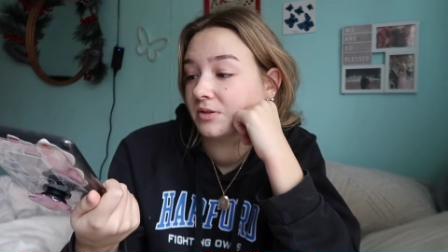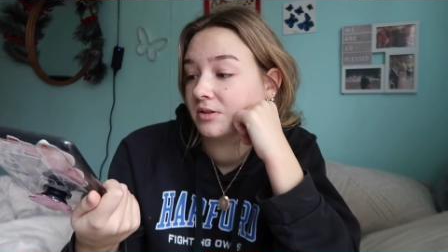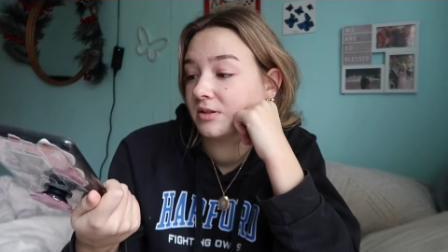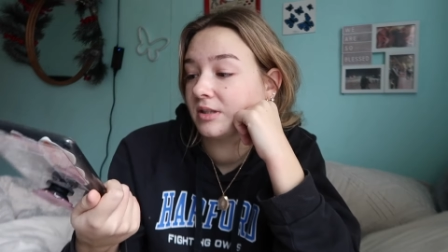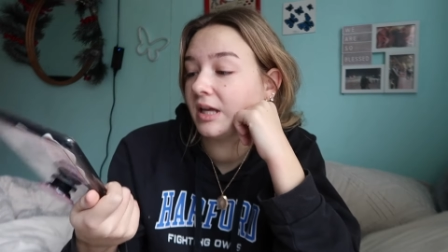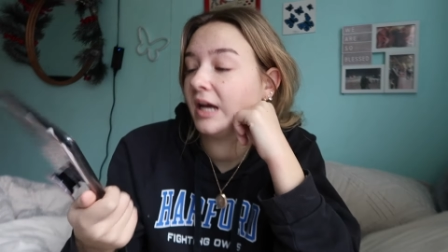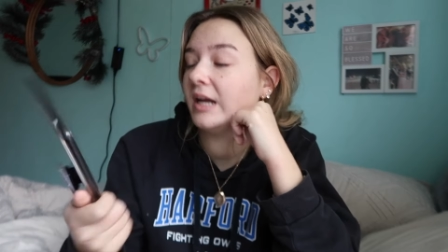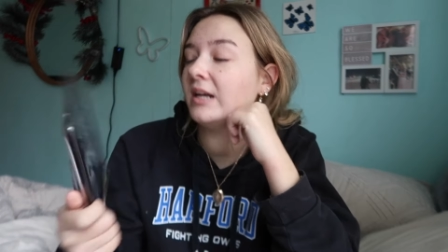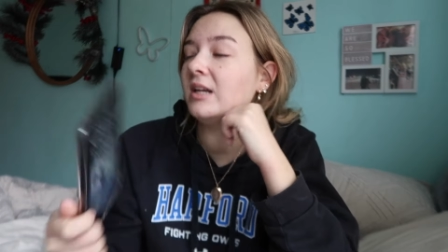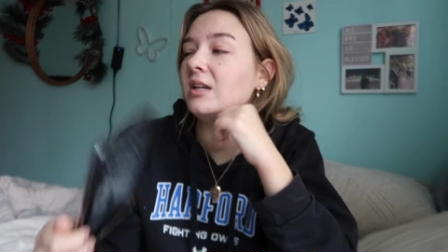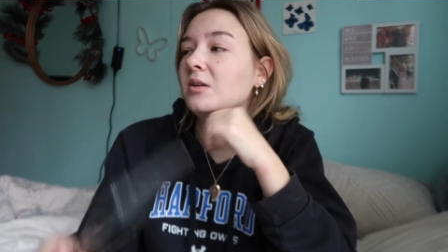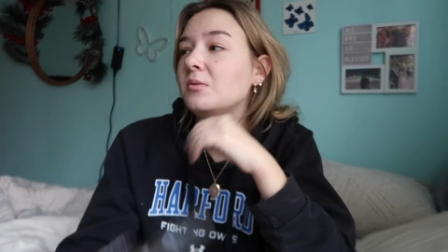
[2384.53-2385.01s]

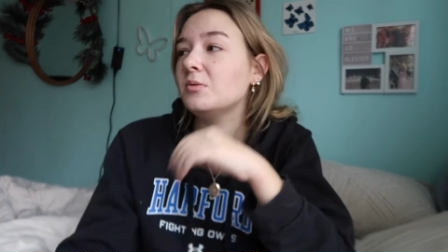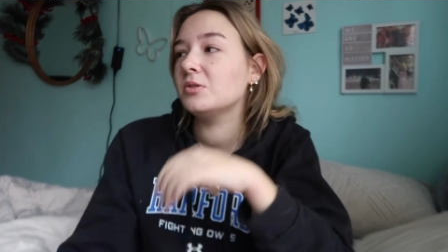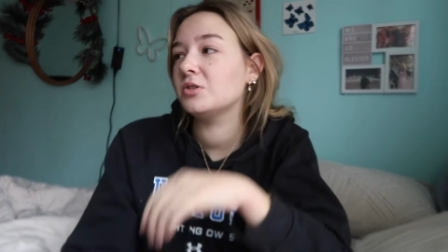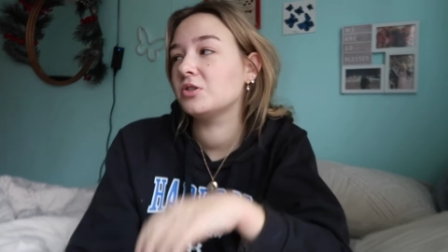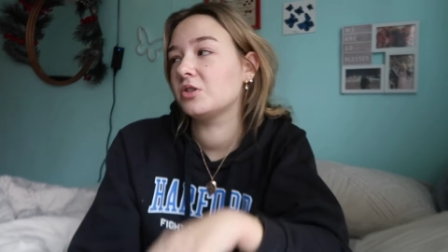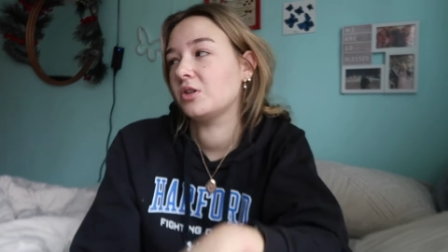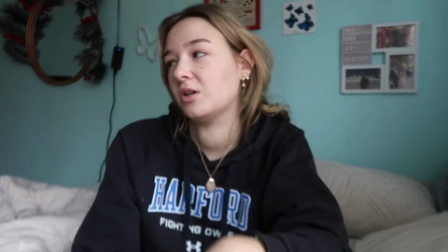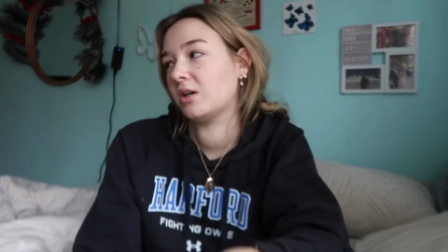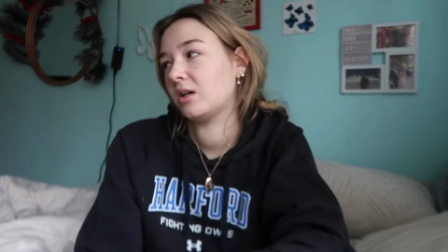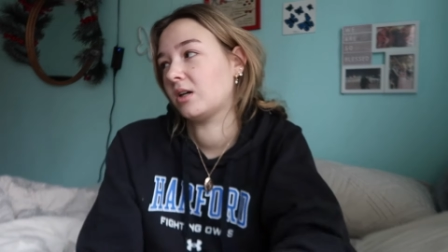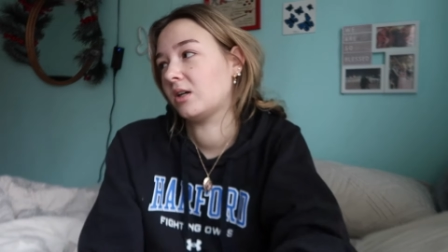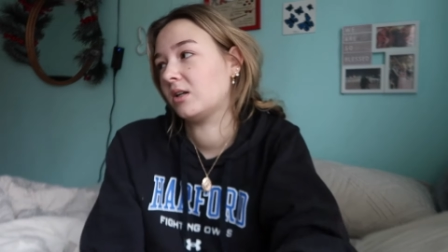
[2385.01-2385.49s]
The ending was
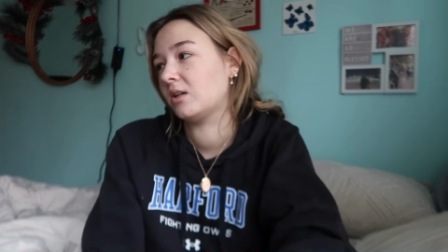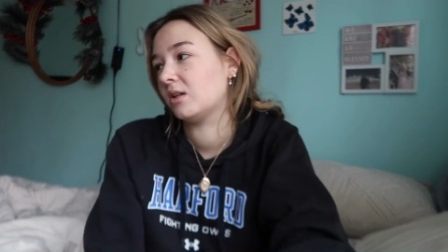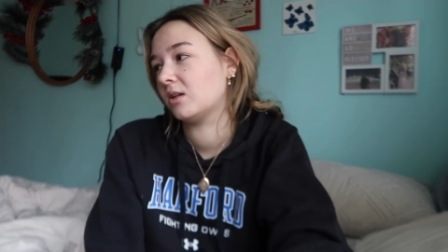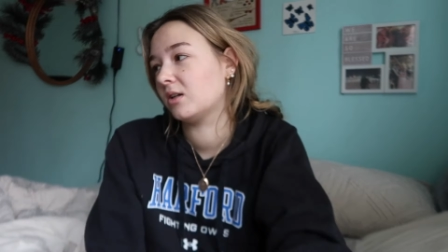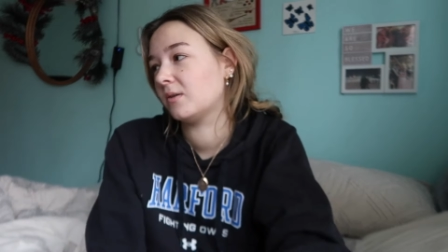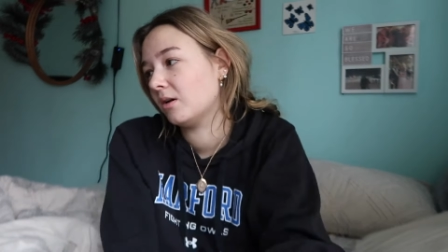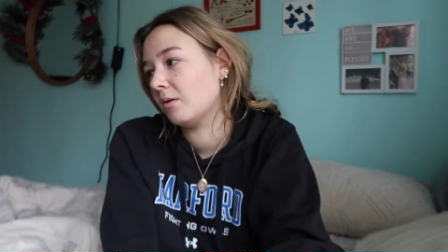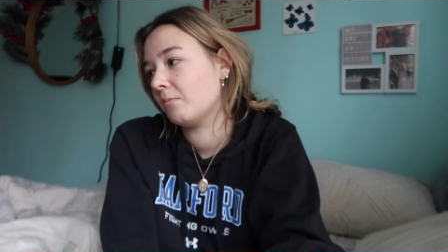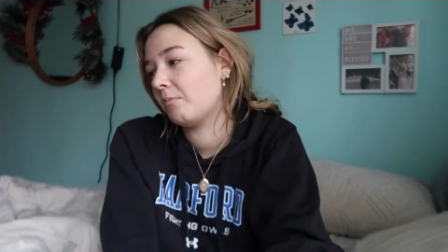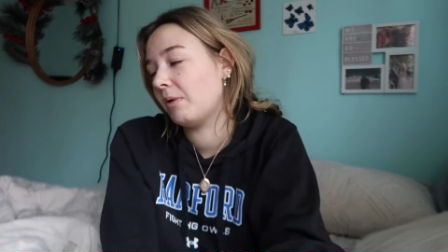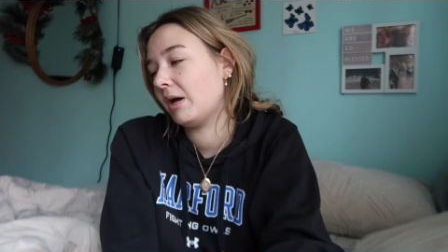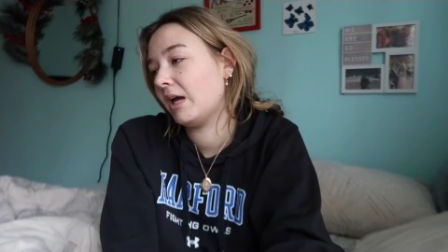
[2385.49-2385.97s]
good,
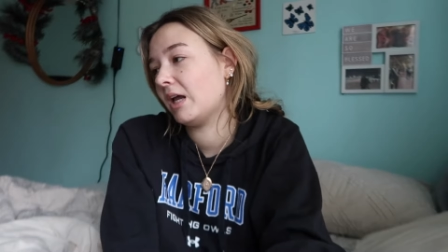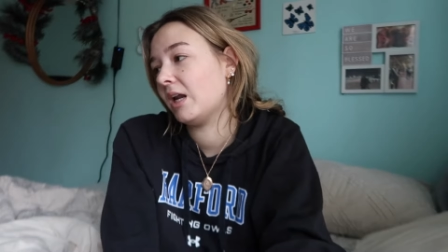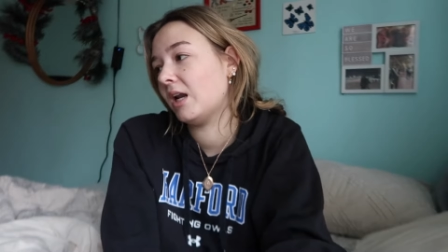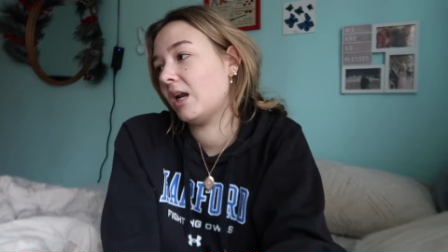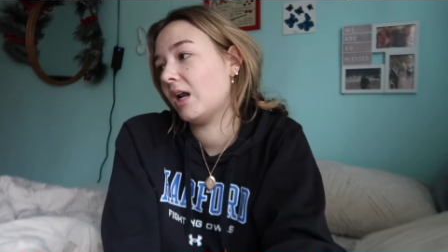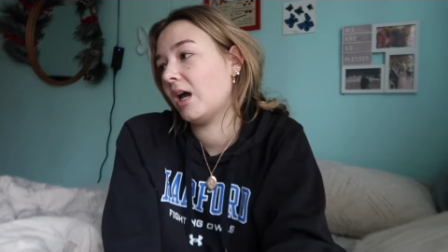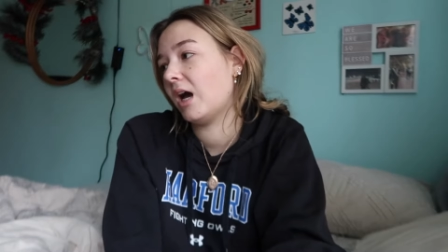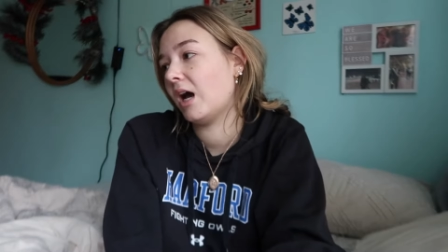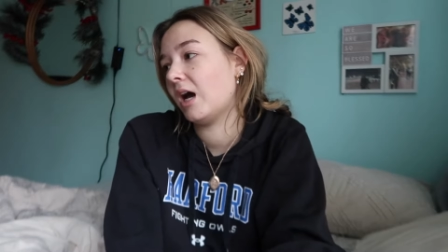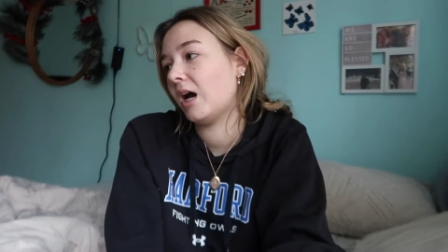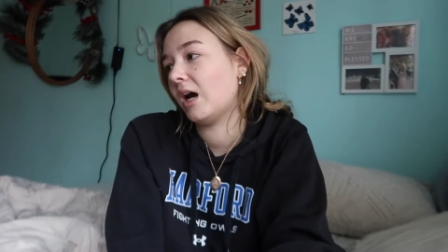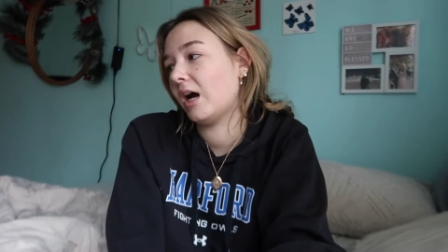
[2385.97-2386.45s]
but
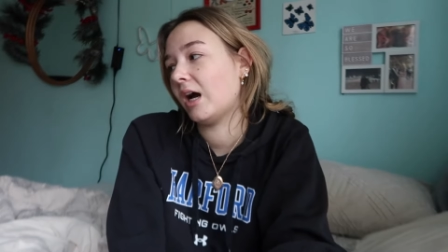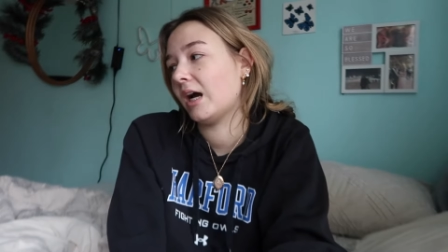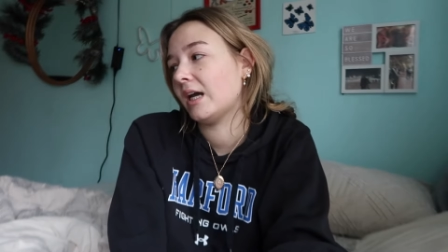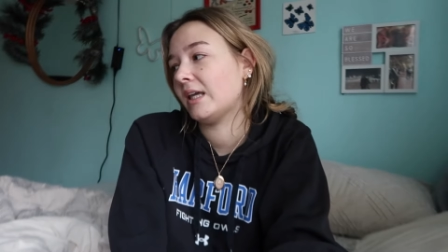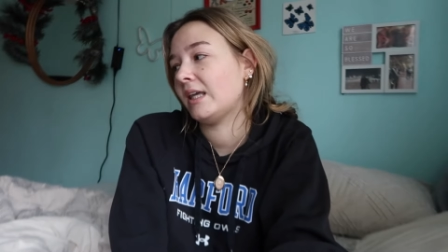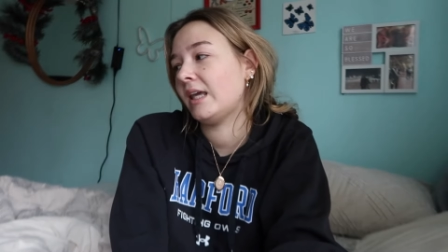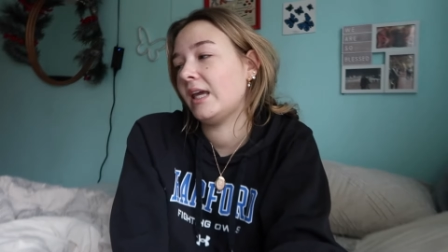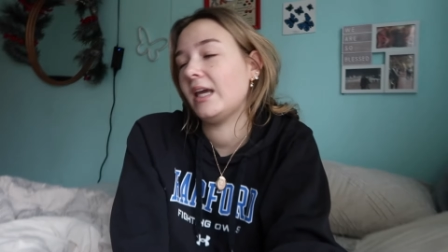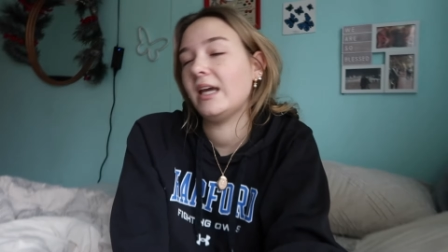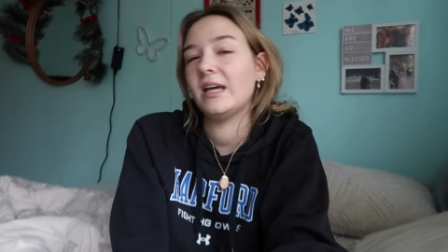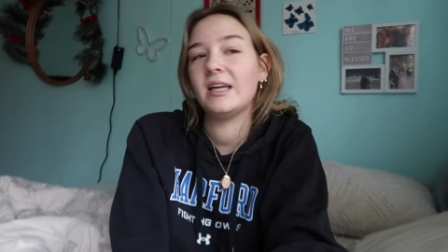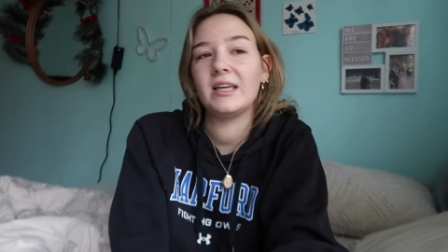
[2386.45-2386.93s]
I
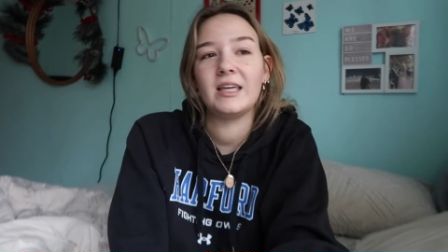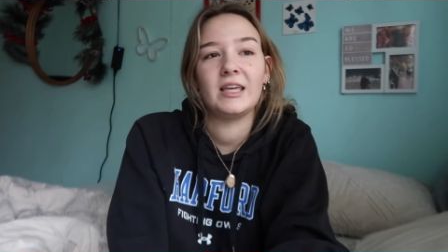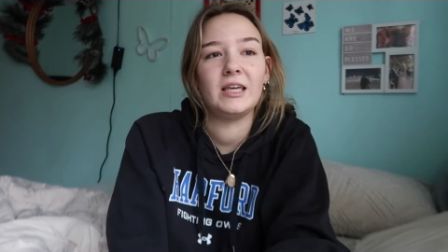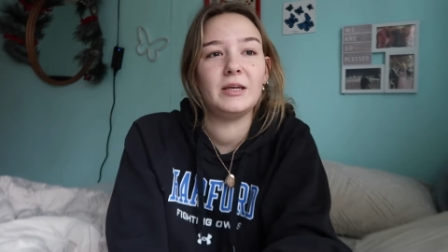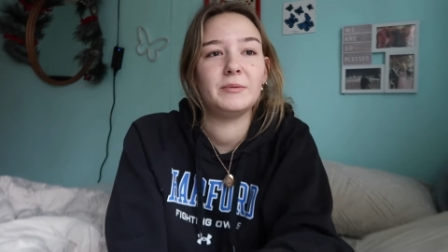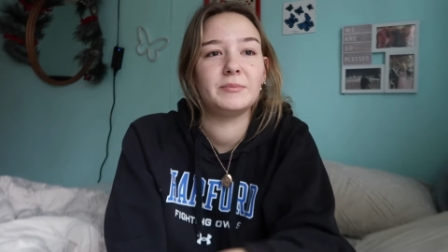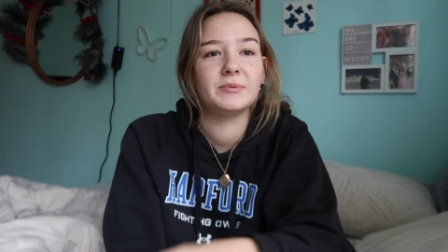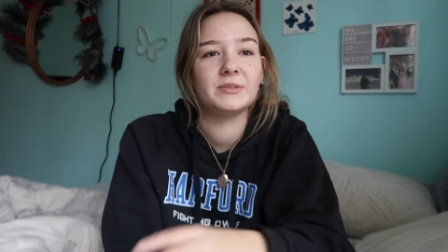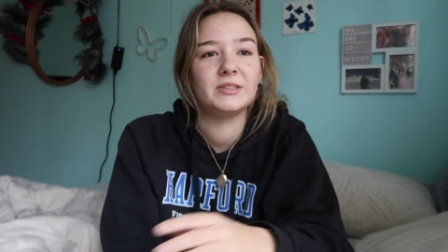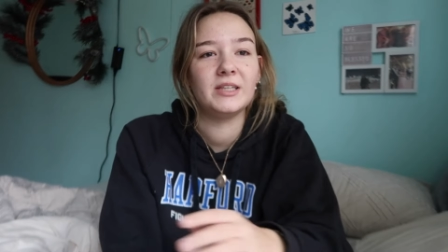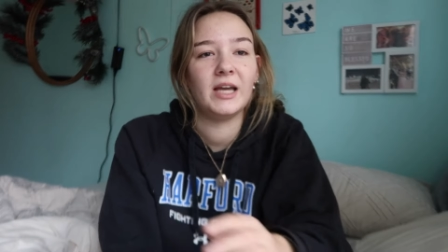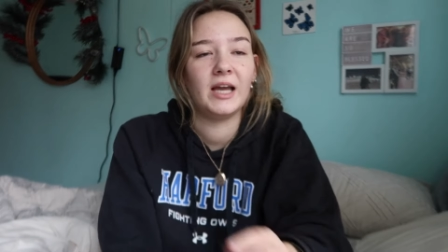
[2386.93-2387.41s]
can't
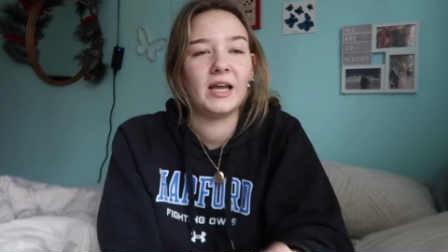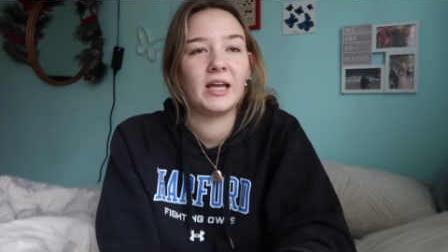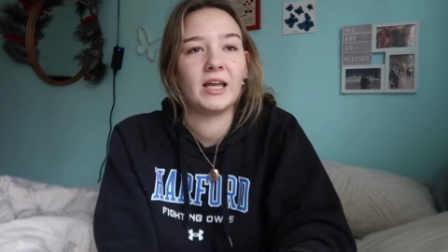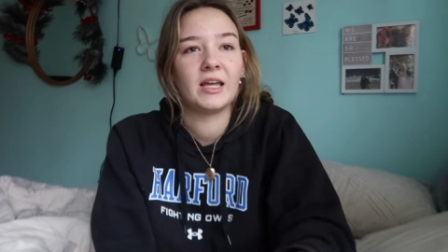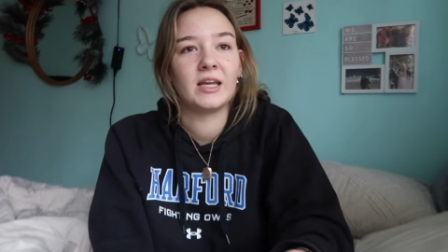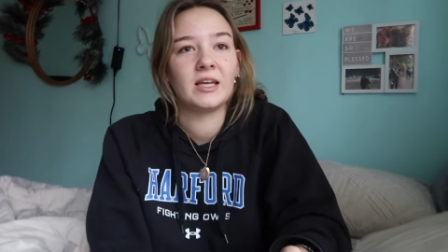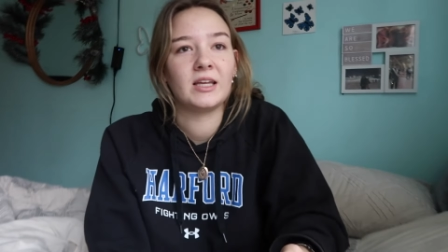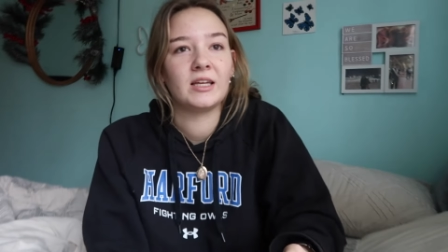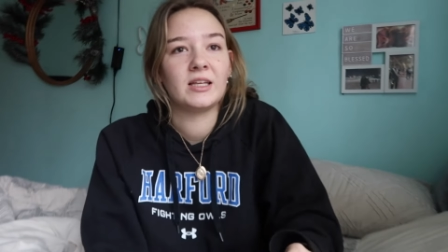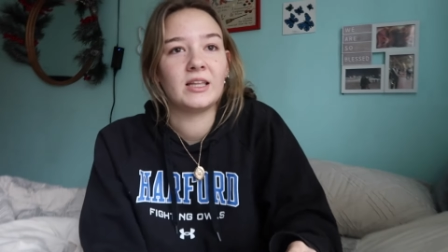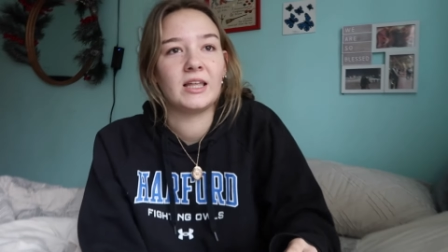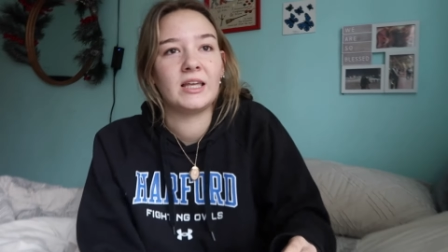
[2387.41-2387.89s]
keep
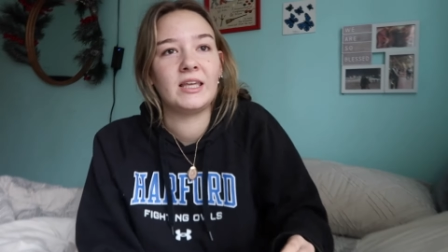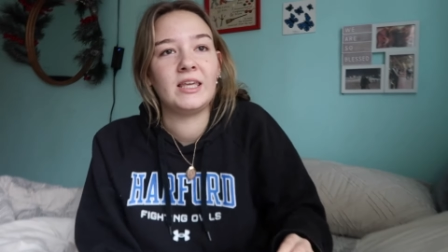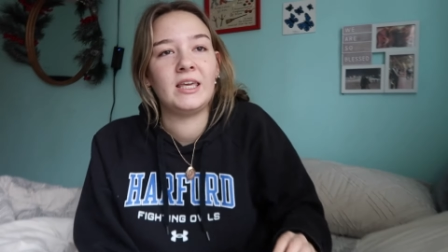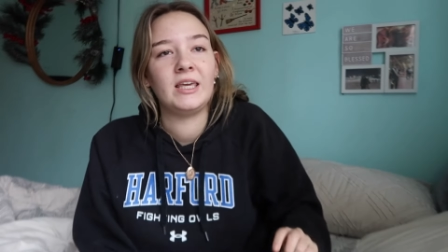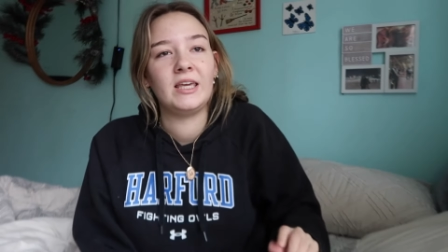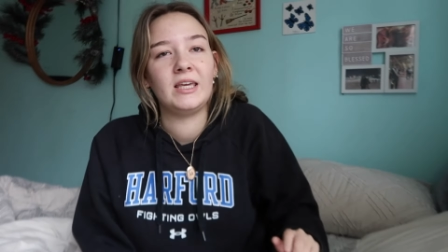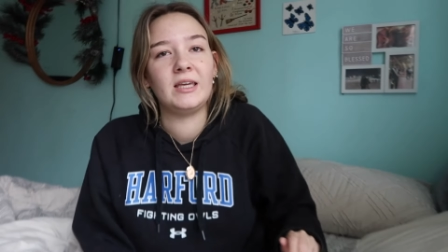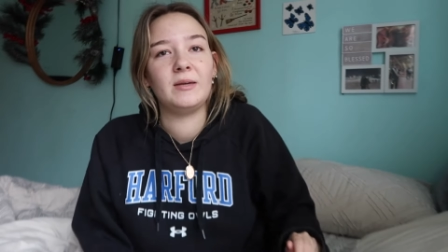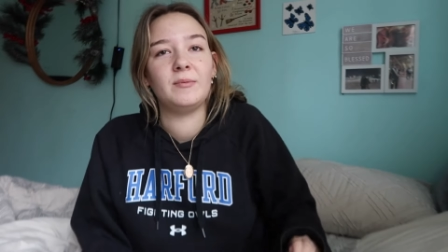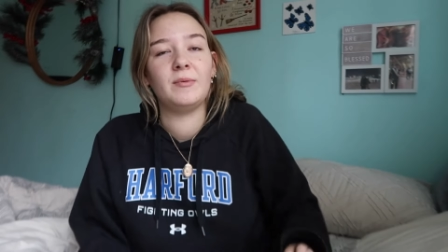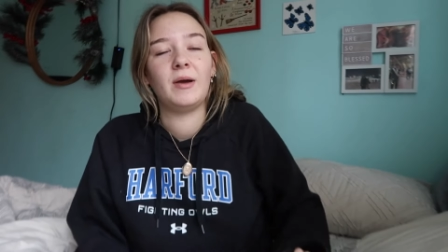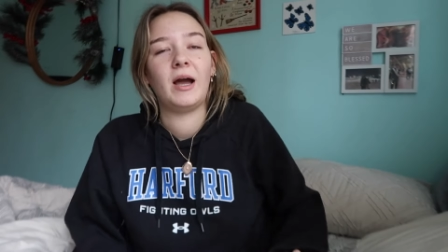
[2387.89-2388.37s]
saying, like,
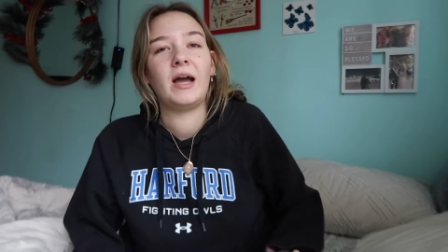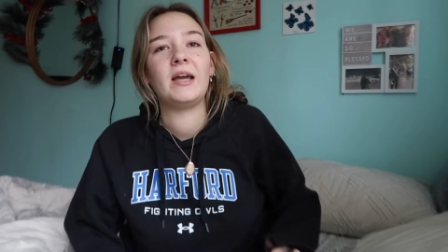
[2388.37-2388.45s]
keep,